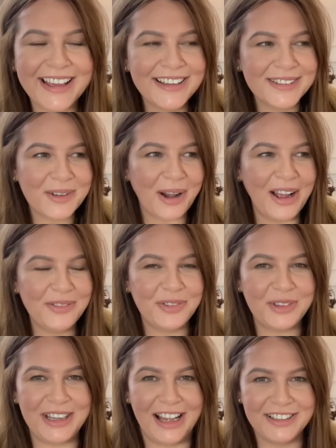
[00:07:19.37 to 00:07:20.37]
It's quite
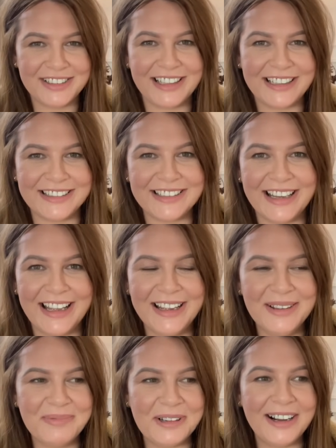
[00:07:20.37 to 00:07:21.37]
funny, actually, isn't
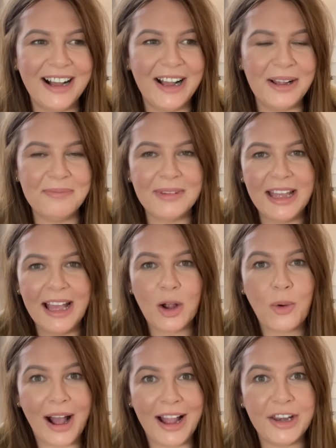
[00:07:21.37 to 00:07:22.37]
it? But
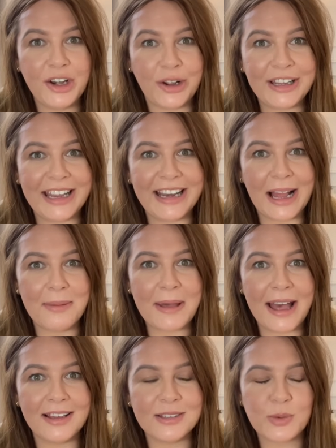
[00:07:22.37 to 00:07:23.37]
quite annoying, I
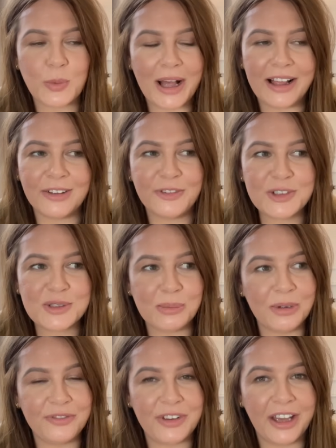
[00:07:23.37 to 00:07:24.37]
bet, as well, for some
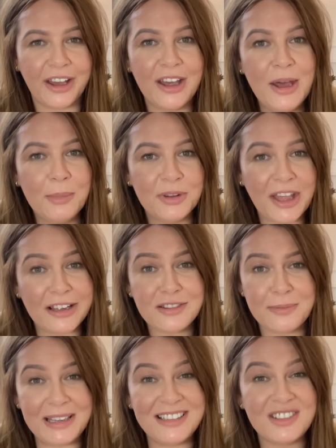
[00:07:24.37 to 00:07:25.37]
of you. But thanks for
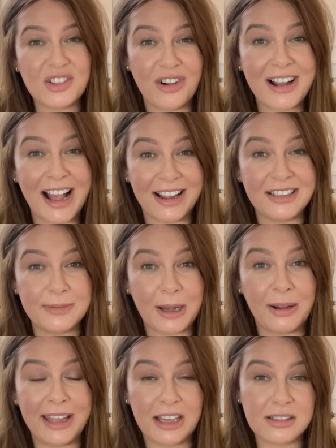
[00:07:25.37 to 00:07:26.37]
being so kind
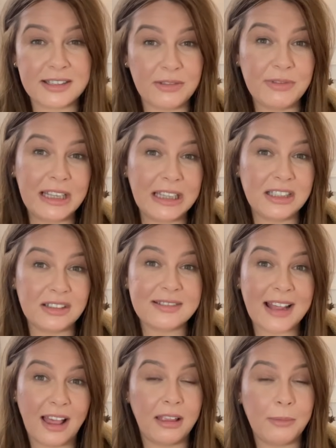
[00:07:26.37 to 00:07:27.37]
about it, because it really does
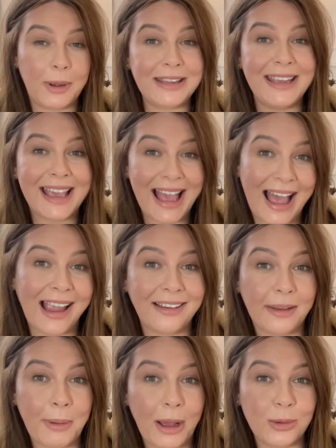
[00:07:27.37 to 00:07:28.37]
help when you're kind
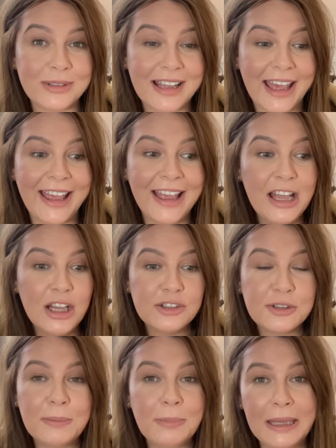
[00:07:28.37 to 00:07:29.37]
about it.
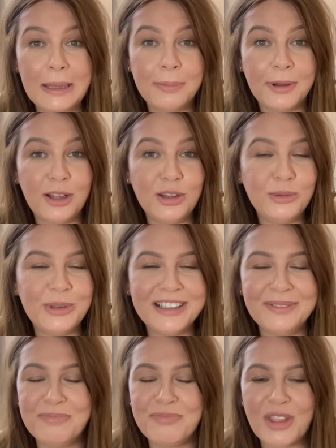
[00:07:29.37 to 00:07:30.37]
Some people
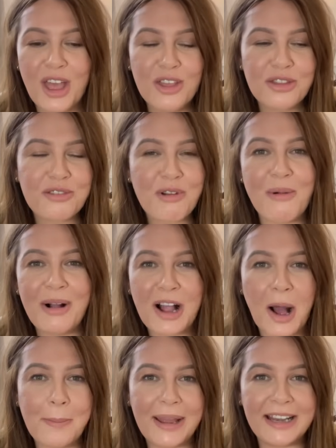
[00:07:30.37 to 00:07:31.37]
will throw a
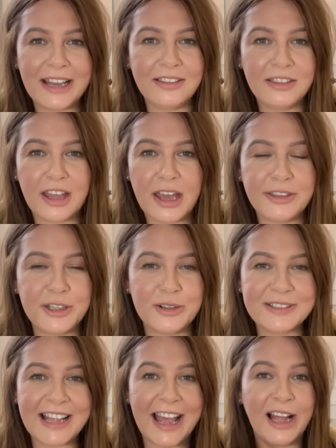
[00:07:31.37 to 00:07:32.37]
comment in there. They
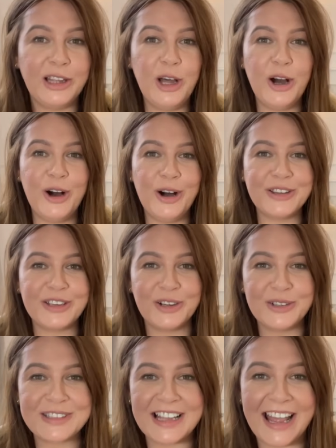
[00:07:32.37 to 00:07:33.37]
don't say hello. They
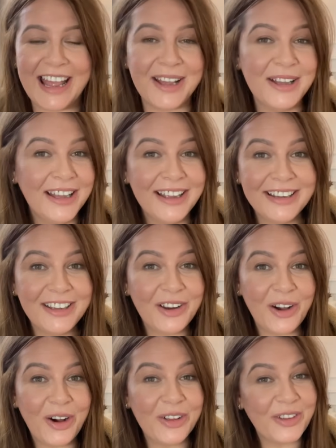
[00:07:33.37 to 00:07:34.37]
don't say, you
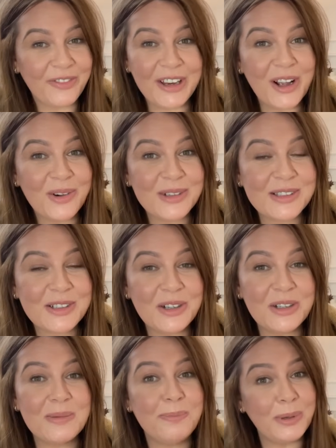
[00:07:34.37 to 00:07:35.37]
know, the video was
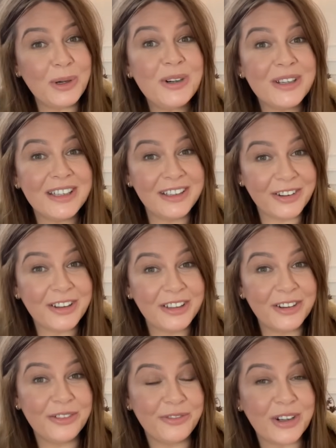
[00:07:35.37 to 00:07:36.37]
good, but
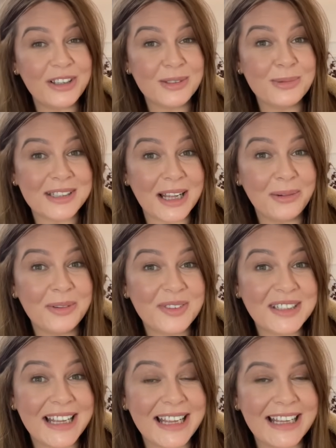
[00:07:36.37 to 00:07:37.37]
your voice was out of
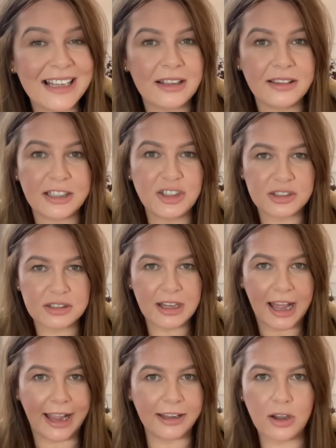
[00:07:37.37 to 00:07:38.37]
sync. They just
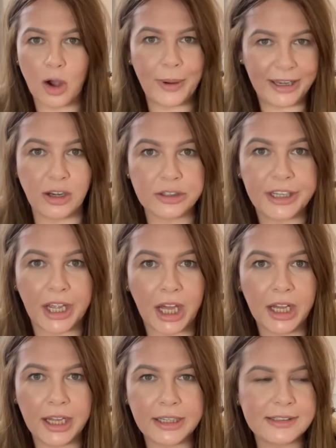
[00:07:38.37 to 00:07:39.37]
like go in on you,
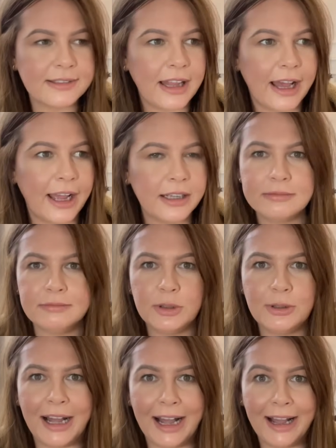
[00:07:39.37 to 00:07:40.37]
and it's like,
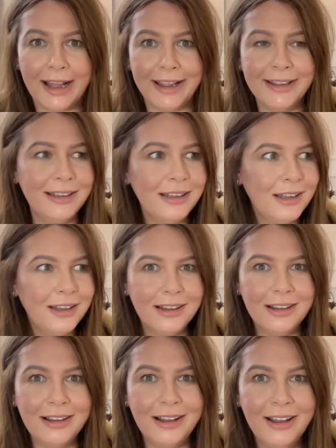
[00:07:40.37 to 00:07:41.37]
oh hi.
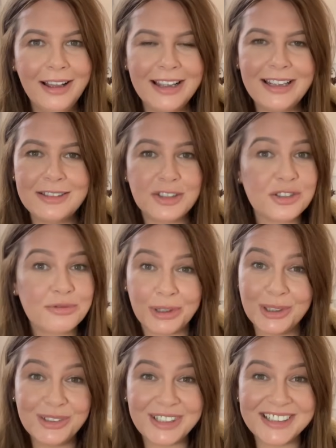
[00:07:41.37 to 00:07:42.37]
It's just
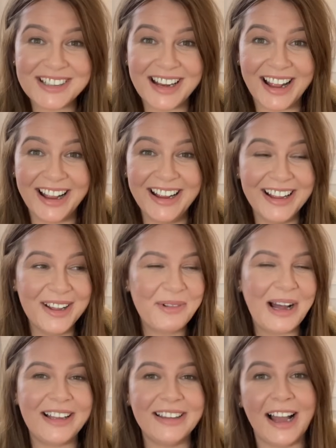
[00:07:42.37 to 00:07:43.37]
rude, isn't it?
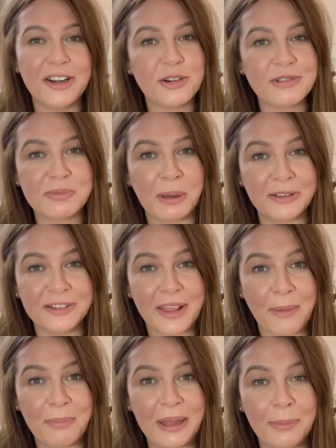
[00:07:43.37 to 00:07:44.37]
Well, I don't respond to
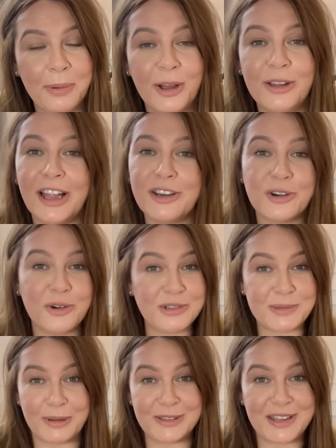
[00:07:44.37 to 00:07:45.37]
them people. I don't
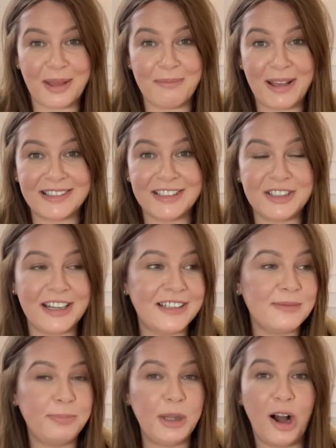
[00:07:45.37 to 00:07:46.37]
respond to them
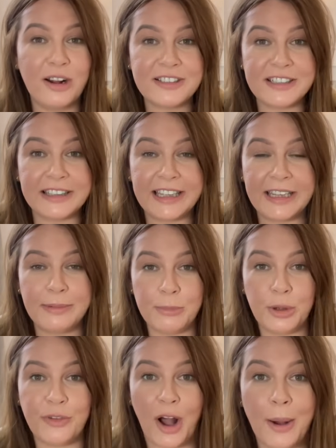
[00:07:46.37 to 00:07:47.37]
messages. Block, delete,
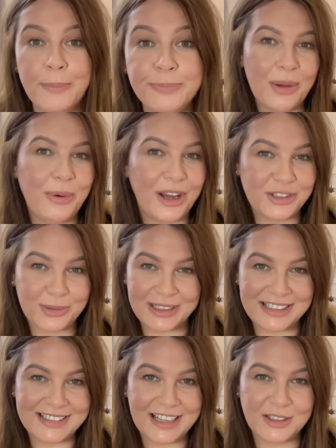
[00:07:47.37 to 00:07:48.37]
move on. But I just
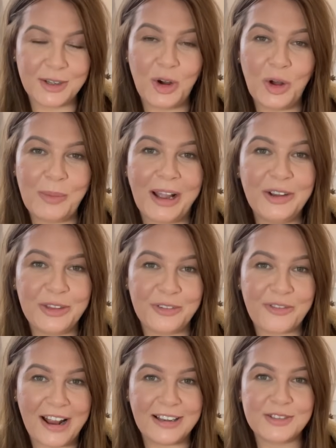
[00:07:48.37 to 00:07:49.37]
wanted to say to all my other
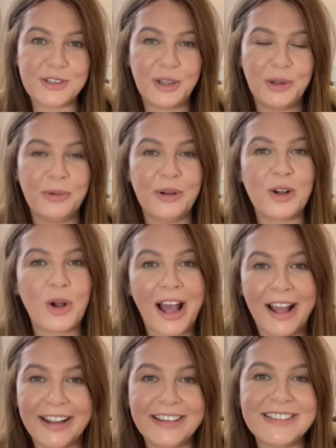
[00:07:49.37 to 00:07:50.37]
friends who
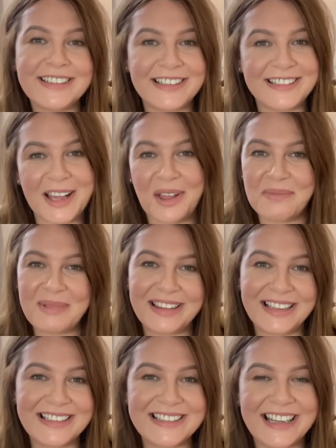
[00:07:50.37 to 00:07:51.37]
kindly tell me
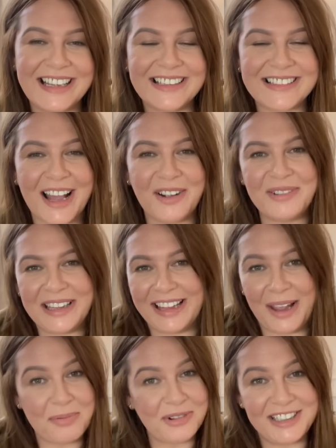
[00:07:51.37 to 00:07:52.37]
these things that I
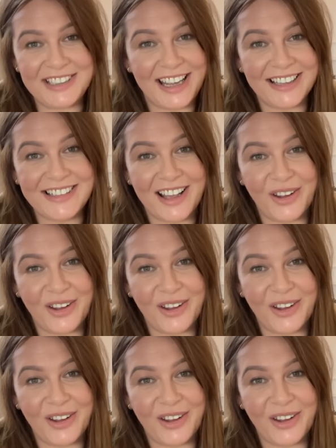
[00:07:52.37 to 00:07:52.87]
really appreciate it.